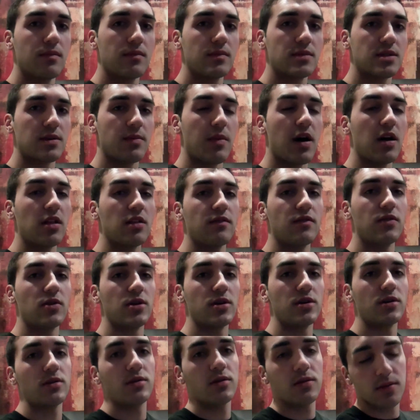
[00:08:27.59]
some olive
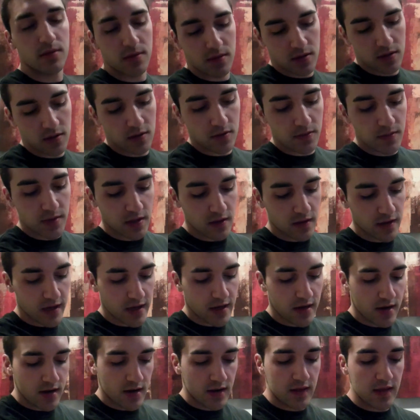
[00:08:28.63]
oil a little bit later,